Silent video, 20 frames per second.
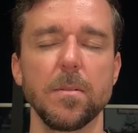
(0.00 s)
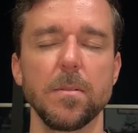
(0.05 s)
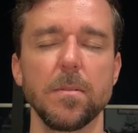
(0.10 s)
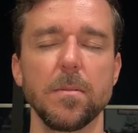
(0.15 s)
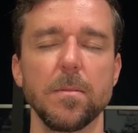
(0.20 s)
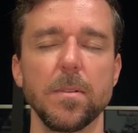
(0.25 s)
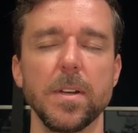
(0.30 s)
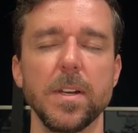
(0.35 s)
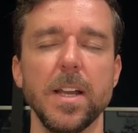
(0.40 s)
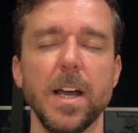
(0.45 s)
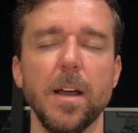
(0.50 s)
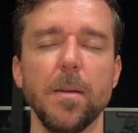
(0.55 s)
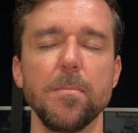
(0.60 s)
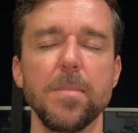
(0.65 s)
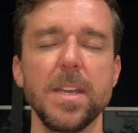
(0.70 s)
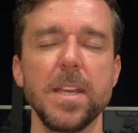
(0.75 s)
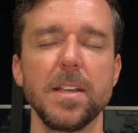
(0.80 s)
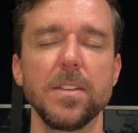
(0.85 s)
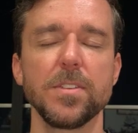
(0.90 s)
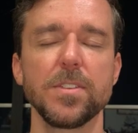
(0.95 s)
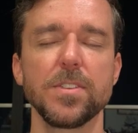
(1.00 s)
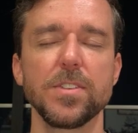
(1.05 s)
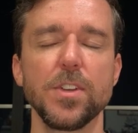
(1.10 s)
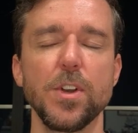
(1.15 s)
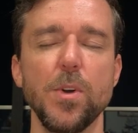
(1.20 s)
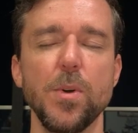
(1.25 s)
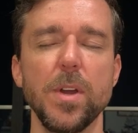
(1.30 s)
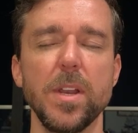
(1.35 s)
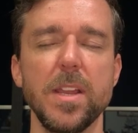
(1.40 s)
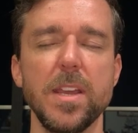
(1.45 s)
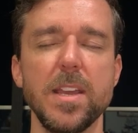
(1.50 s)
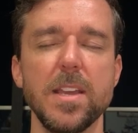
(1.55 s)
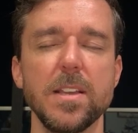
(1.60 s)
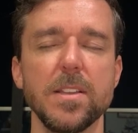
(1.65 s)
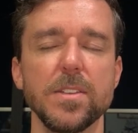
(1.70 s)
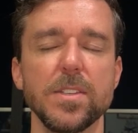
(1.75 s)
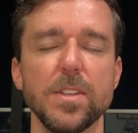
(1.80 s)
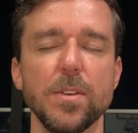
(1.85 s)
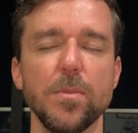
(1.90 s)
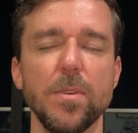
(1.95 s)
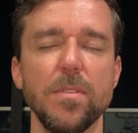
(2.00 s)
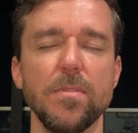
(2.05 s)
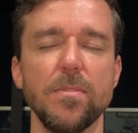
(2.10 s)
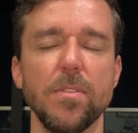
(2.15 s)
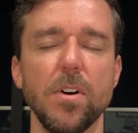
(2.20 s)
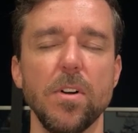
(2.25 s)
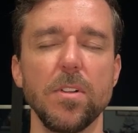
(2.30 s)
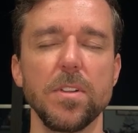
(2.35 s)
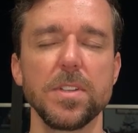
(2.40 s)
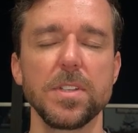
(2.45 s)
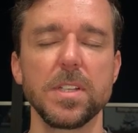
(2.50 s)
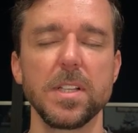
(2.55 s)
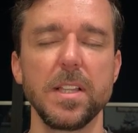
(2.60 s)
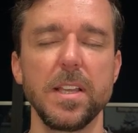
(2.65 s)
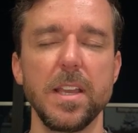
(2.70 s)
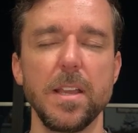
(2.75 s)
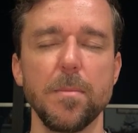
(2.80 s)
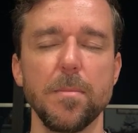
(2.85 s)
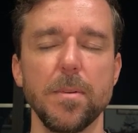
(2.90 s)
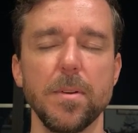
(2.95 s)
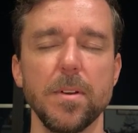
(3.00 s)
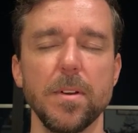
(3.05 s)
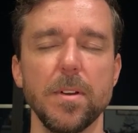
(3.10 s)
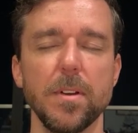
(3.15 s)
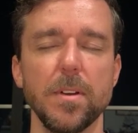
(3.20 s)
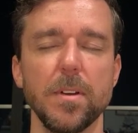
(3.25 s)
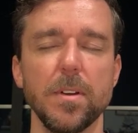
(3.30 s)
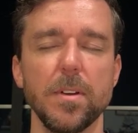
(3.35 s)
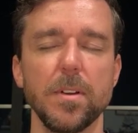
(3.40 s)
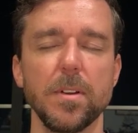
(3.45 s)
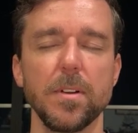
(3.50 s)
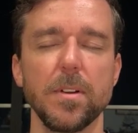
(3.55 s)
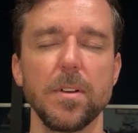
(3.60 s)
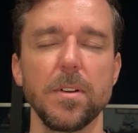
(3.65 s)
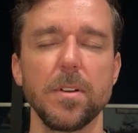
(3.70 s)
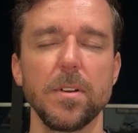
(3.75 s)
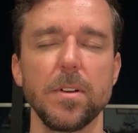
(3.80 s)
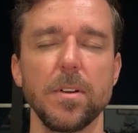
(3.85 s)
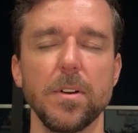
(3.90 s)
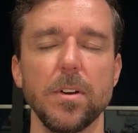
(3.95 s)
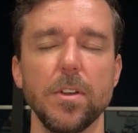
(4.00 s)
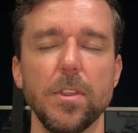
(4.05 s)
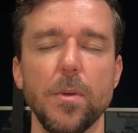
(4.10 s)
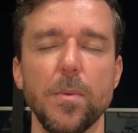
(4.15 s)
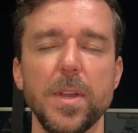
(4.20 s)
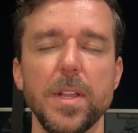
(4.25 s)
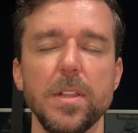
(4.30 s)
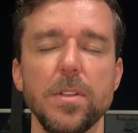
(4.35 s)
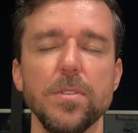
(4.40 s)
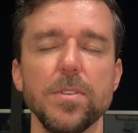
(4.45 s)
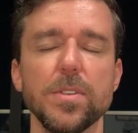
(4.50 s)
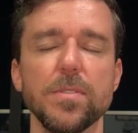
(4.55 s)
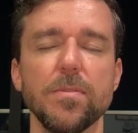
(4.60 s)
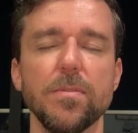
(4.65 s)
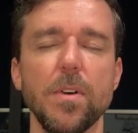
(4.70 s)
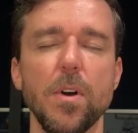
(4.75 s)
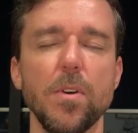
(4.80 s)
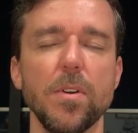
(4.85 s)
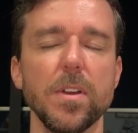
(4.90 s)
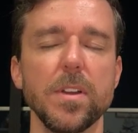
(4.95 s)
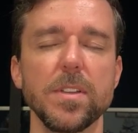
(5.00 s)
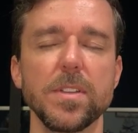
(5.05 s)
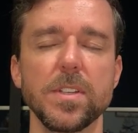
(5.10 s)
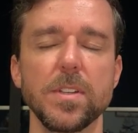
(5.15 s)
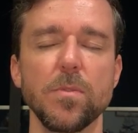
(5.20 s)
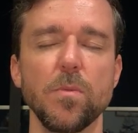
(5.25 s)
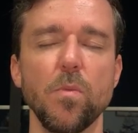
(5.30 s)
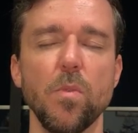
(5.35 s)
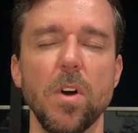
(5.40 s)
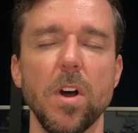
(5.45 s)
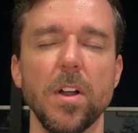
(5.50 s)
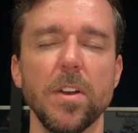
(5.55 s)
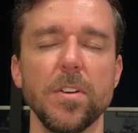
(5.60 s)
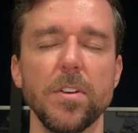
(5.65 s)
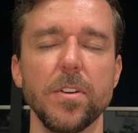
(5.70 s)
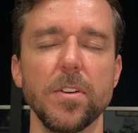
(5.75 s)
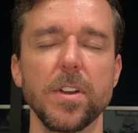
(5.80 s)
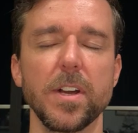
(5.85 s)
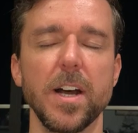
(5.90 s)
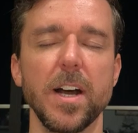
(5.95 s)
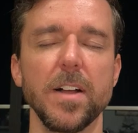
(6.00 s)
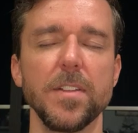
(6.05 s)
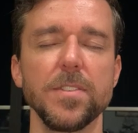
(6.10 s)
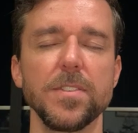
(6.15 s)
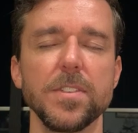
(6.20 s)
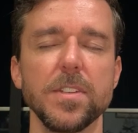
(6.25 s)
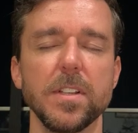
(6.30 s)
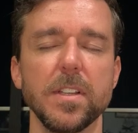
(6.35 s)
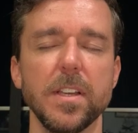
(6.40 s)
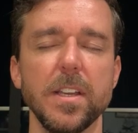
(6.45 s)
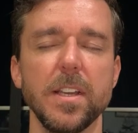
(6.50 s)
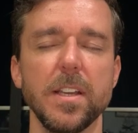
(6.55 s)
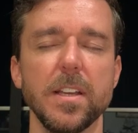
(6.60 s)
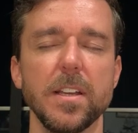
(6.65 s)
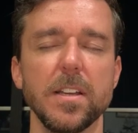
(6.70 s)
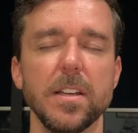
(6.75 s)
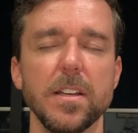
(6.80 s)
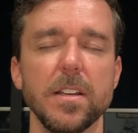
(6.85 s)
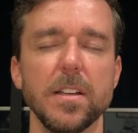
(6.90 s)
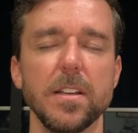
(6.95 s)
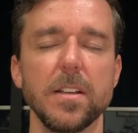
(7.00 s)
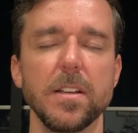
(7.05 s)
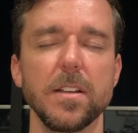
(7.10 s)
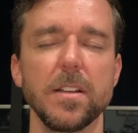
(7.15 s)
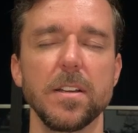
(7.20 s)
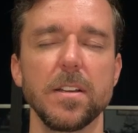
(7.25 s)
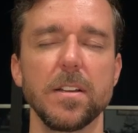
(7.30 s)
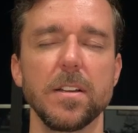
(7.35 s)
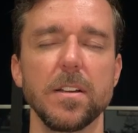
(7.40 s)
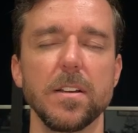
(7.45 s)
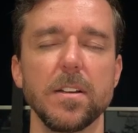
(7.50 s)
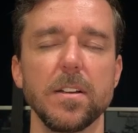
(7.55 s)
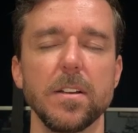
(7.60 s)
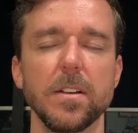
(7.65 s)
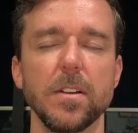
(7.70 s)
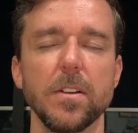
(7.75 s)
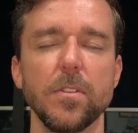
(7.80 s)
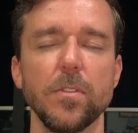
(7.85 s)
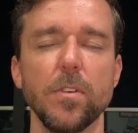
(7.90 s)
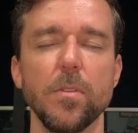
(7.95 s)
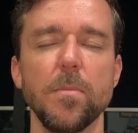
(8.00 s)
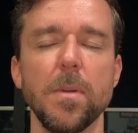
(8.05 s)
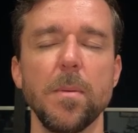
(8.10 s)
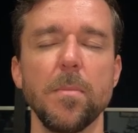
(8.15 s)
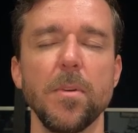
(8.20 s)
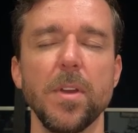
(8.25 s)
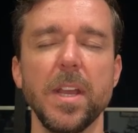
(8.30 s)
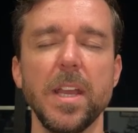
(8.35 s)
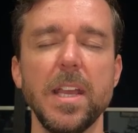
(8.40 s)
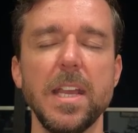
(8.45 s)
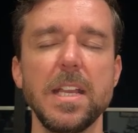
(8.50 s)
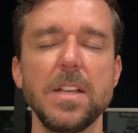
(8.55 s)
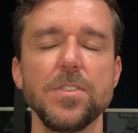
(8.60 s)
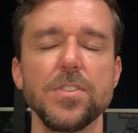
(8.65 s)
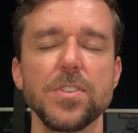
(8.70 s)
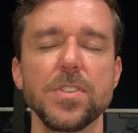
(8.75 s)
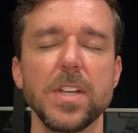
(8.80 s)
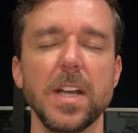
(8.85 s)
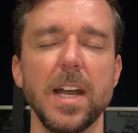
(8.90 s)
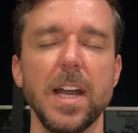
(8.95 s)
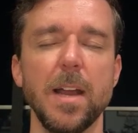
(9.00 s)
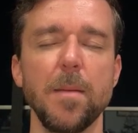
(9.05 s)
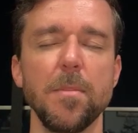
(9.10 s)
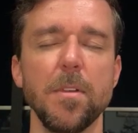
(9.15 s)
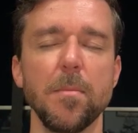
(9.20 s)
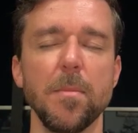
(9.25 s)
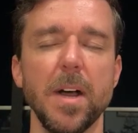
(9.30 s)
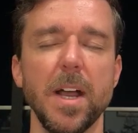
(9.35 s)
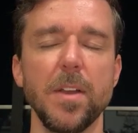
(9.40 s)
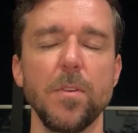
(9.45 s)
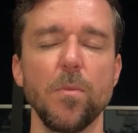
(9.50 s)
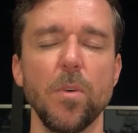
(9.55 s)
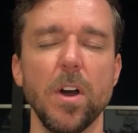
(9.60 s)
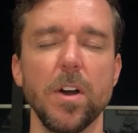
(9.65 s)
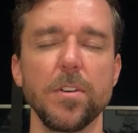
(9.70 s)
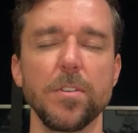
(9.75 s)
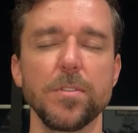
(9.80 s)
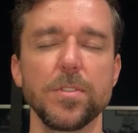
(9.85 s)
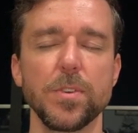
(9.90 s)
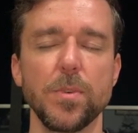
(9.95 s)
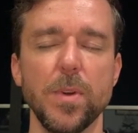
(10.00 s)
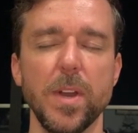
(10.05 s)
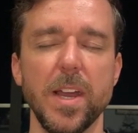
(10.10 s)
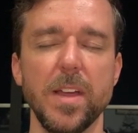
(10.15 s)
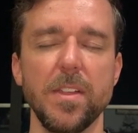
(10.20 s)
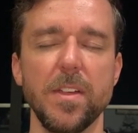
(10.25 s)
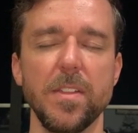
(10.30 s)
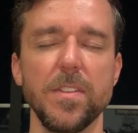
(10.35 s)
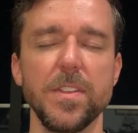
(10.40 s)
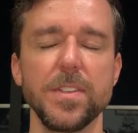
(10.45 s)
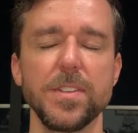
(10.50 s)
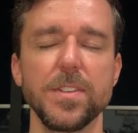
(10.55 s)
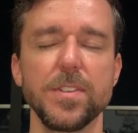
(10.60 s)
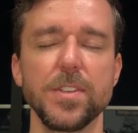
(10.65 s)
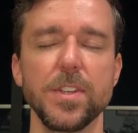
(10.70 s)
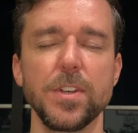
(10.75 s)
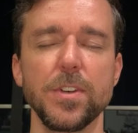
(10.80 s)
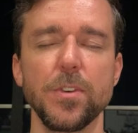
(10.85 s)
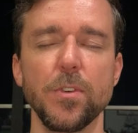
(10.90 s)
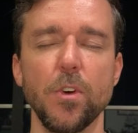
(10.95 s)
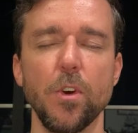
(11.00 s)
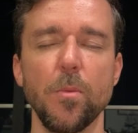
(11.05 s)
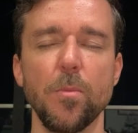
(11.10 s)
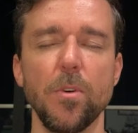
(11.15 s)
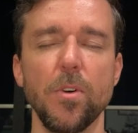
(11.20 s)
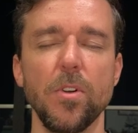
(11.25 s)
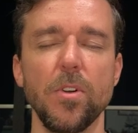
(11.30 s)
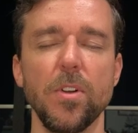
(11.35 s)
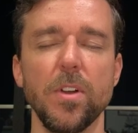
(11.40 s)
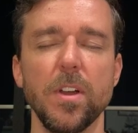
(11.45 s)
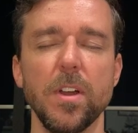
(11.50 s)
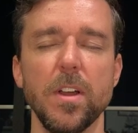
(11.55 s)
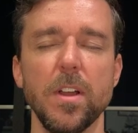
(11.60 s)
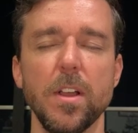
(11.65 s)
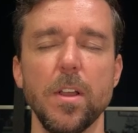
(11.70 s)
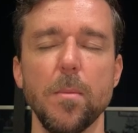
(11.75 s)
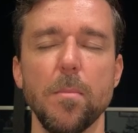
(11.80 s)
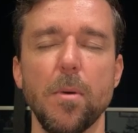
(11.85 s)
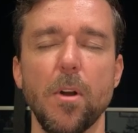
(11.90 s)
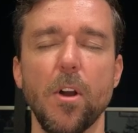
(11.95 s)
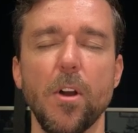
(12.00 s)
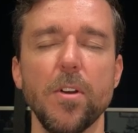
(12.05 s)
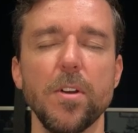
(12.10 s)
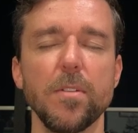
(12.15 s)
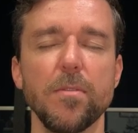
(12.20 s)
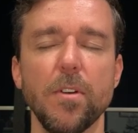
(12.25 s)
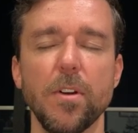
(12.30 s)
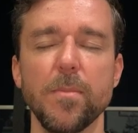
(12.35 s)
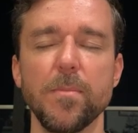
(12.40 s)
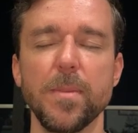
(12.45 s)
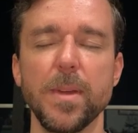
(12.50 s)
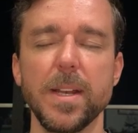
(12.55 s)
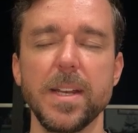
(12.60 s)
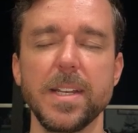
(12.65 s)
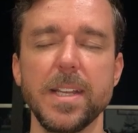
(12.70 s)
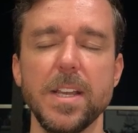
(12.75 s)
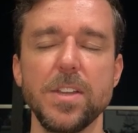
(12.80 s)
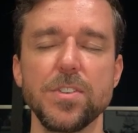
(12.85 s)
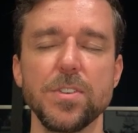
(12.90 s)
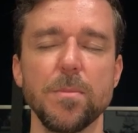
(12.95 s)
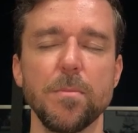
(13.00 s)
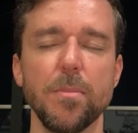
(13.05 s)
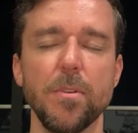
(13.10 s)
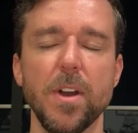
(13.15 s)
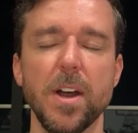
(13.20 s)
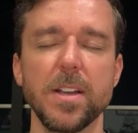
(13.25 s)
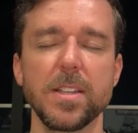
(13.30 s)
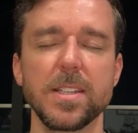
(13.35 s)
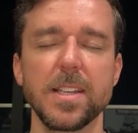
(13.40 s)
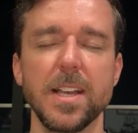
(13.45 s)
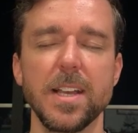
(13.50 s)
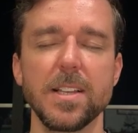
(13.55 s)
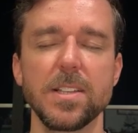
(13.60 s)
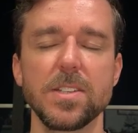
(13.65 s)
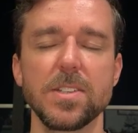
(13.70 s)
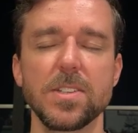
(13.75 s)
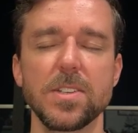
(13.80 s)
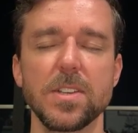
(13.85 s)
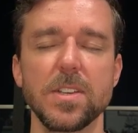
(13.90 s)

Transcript: but not being so at ease that we fall asleep or that we lose focus and wander constantly. Remembering each time the mind wanders away that this is a normal part of our meditation process.